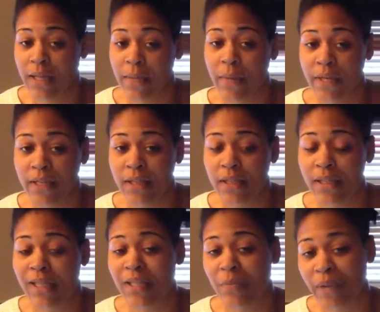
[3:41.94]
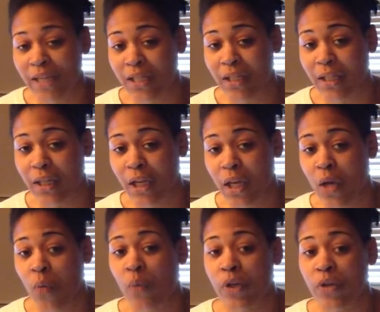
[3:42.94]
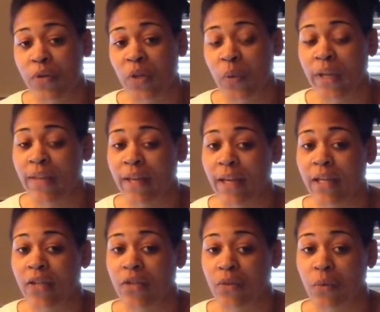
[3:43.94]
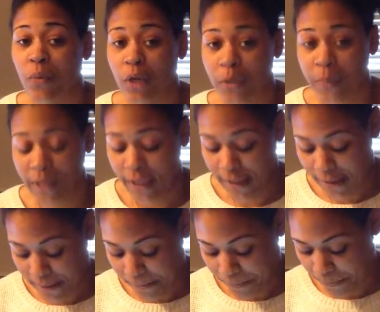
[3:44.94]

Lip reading: basis, especially when you equate that to the workplace.